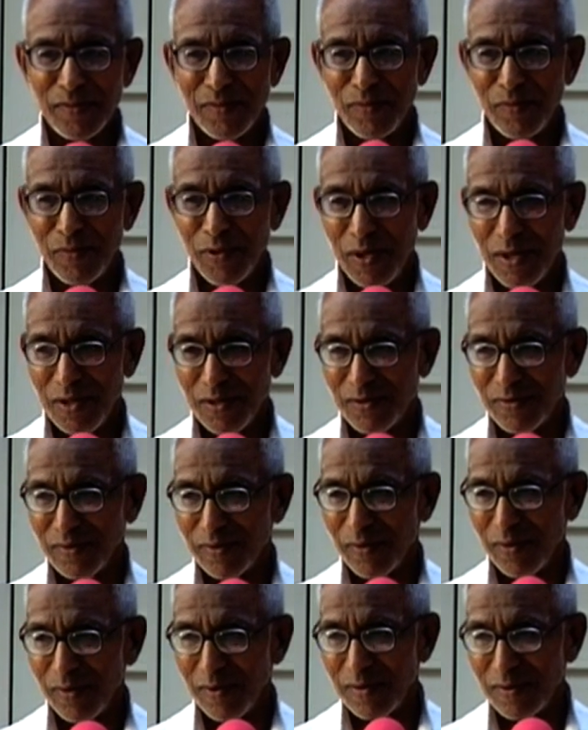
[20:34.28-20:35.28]

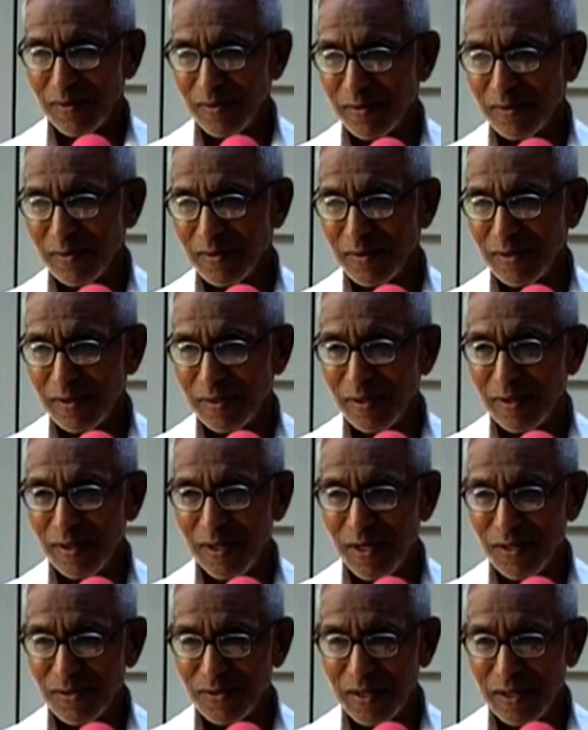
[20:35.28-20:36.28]
Peaceful.
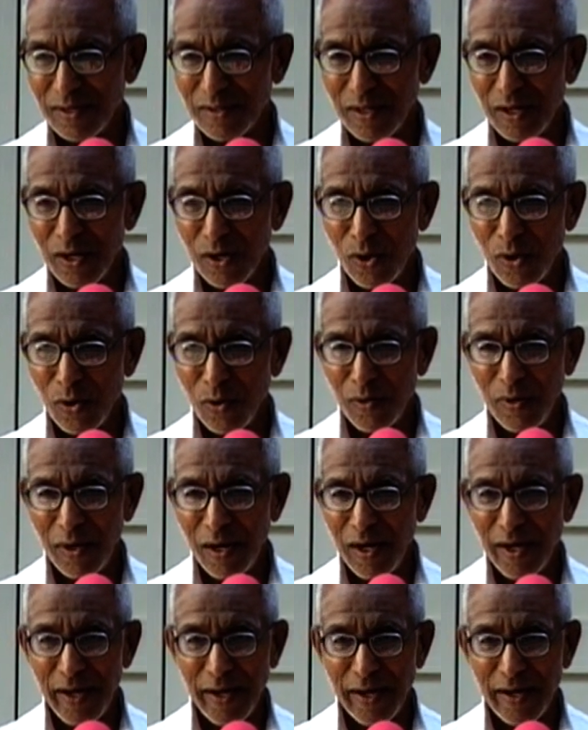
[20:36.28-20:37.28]
These are the
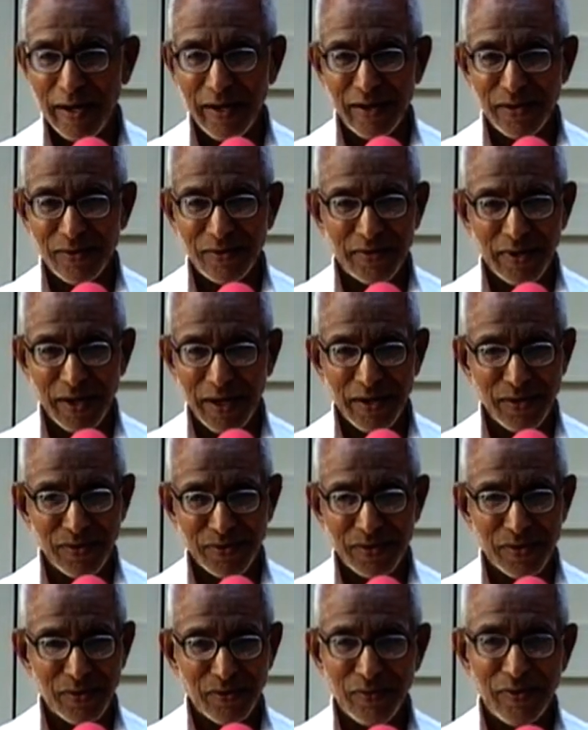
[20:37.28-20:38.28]
only
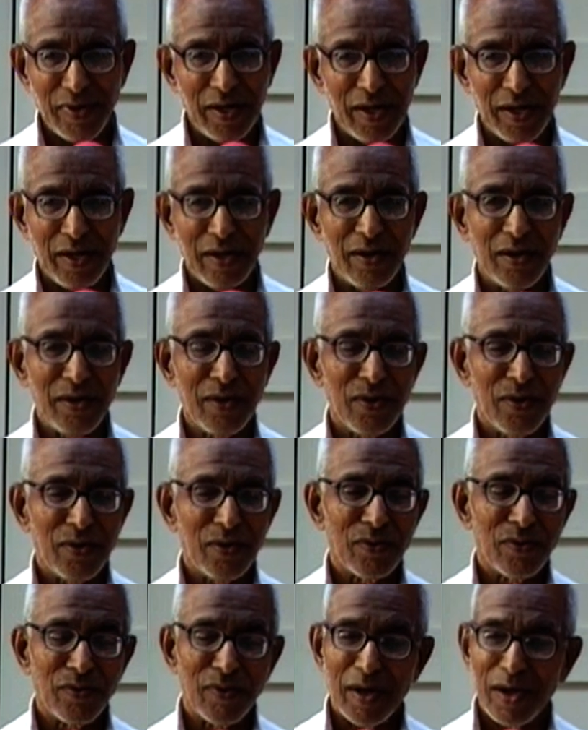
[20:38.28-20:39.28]
things we
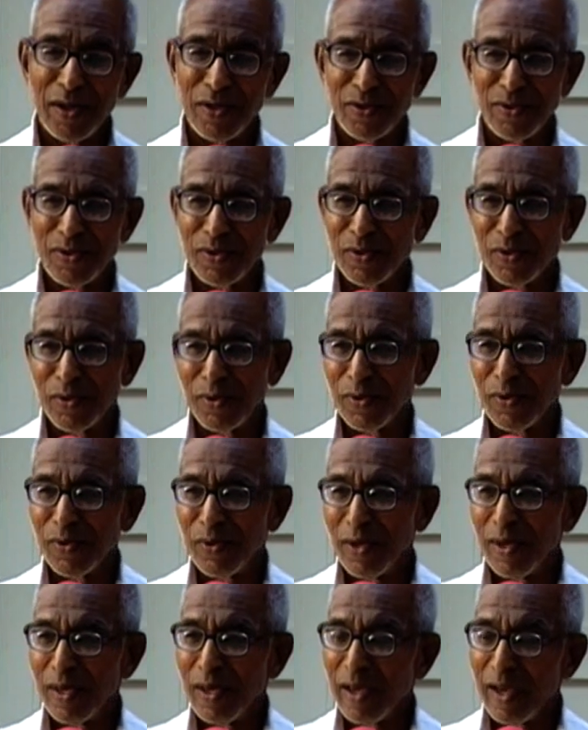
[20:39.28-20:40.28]
want to
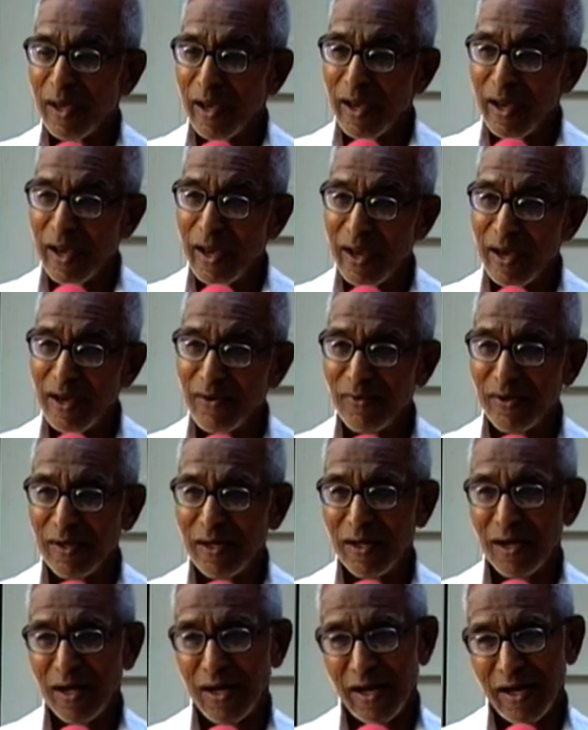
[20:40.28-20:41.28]
have
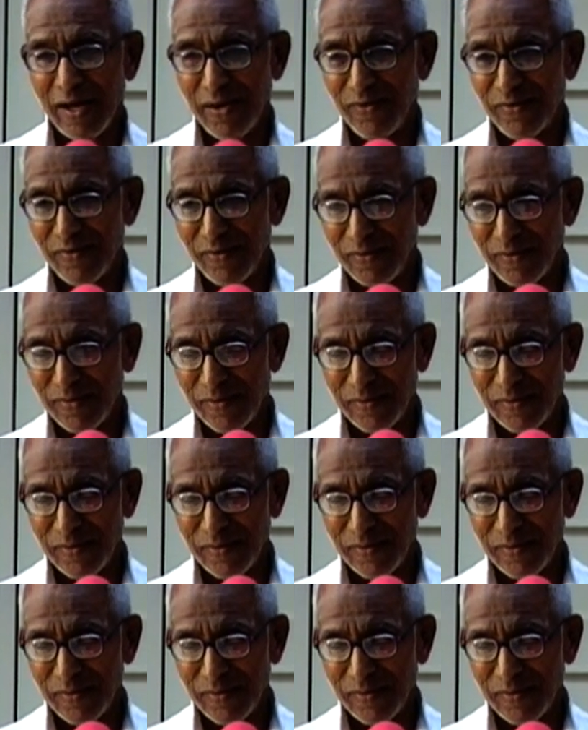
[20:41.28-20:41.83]
in life.